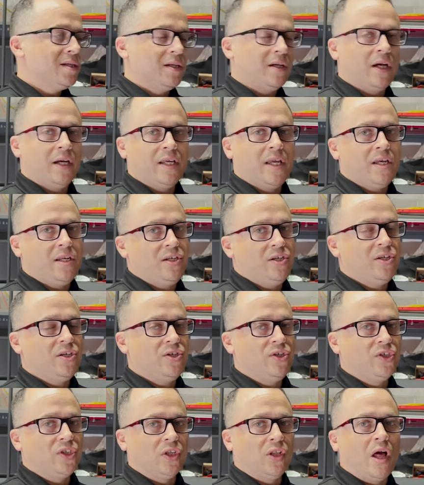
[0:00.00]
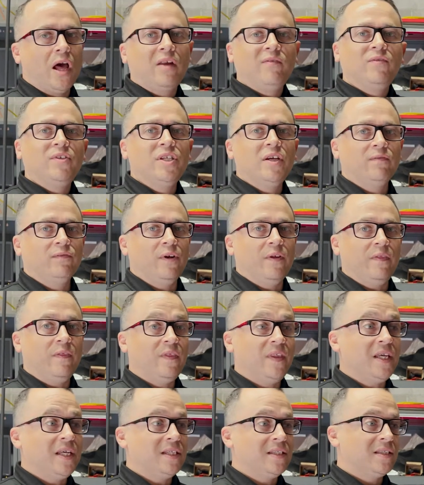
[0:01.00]
Again, you can use a lot of different
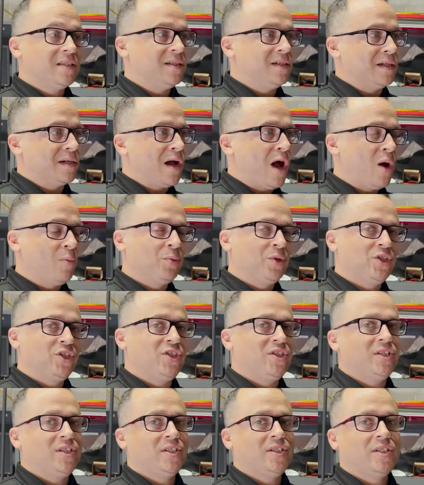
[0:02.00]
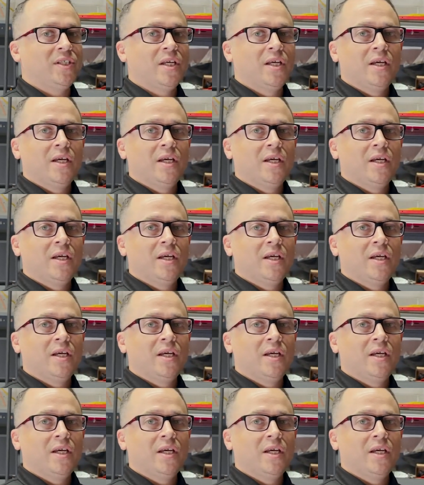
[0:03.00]
things to accomplish this.